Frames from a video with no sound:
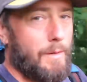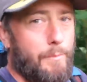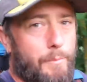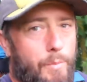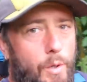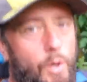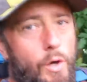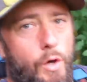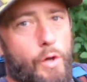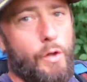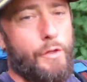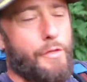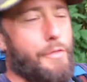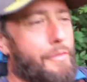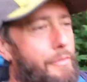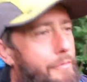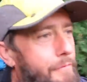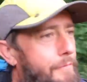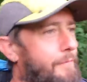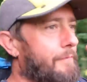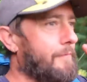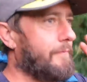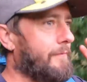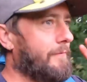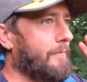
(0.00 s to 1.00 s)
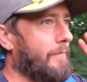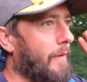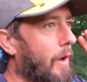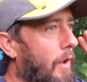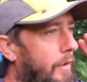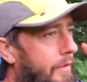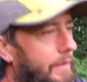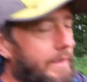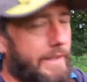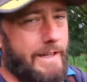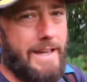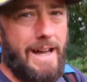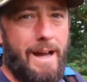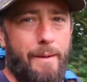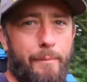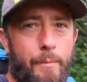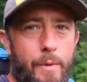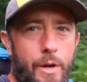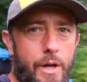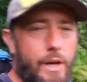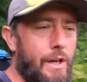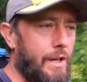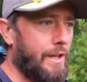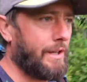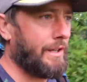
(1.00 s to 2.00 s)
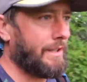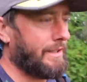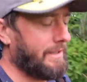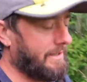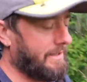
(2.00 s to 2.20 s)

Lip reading: both on the camera